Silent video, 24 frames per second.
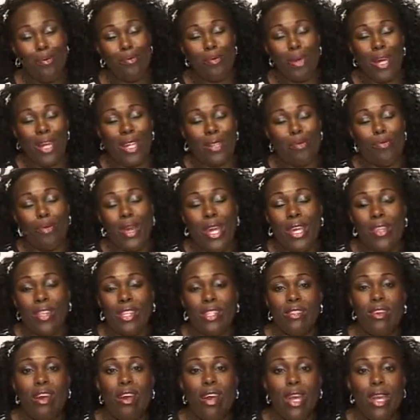But by the
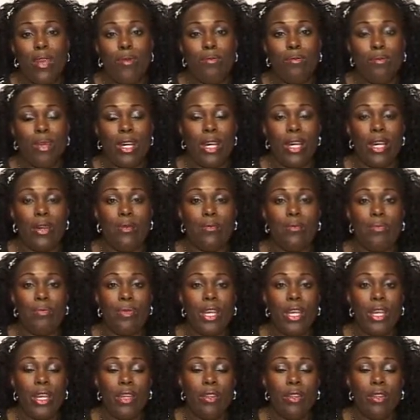time